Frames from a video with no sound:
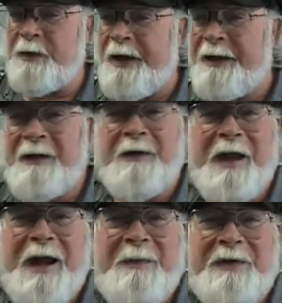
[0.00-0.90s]
Planet of
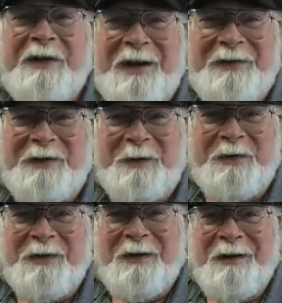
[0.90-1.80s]
the Apes
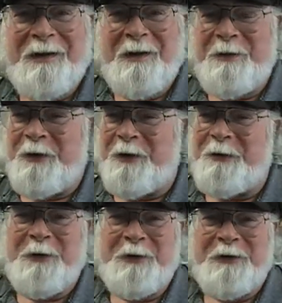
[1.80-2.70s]
costumes for the
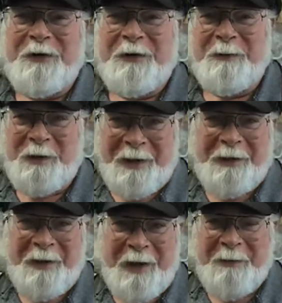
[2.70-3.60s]
first
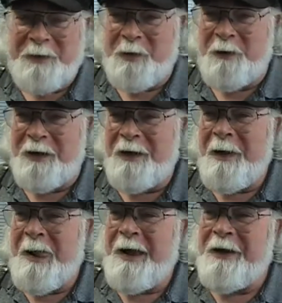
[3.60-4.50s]
Planet of the Apes movie.
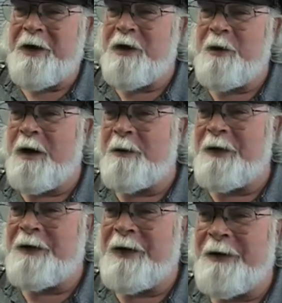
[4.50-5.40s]
You know, the one
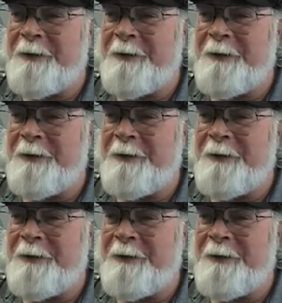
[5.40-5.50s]
with